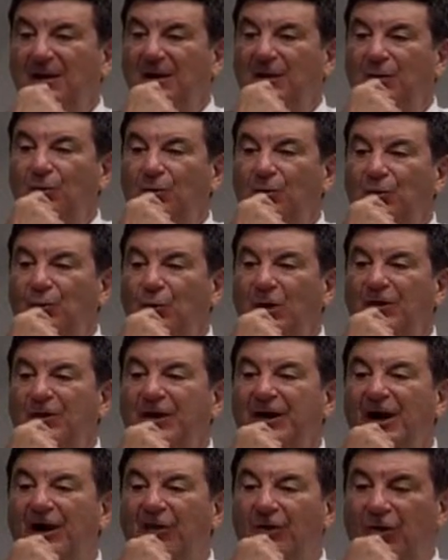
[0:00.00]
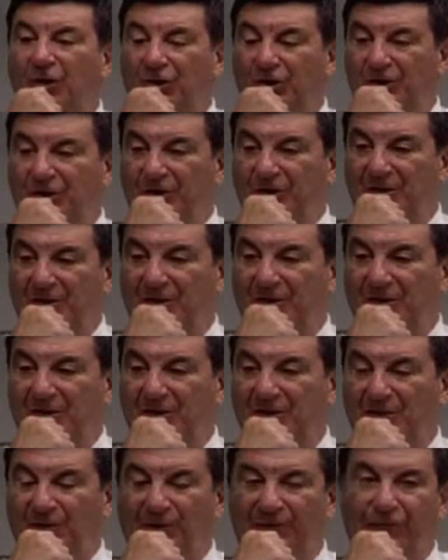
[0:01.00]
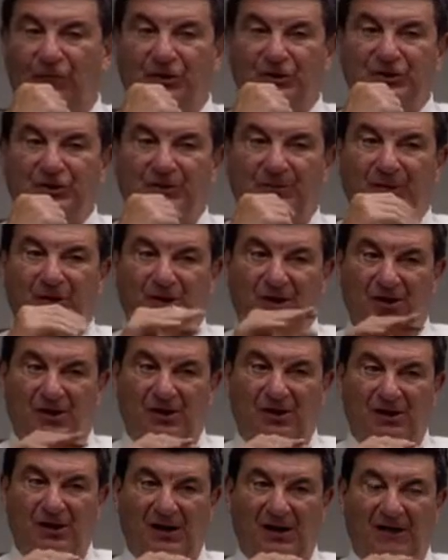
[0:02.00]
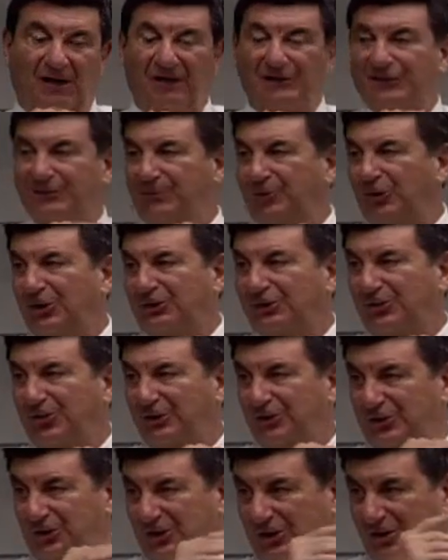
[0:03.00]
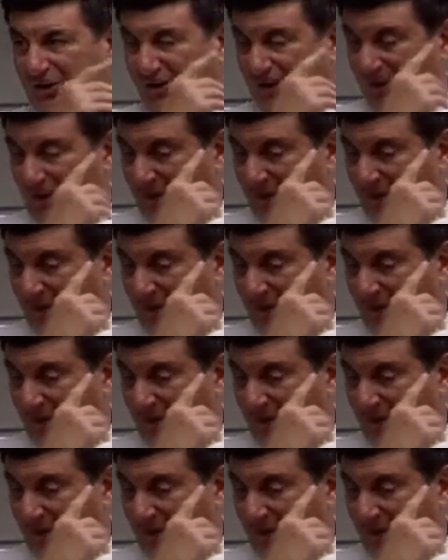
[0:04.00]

the one thing I learned, and I was fortunate to be young, and I loved sports when I was young,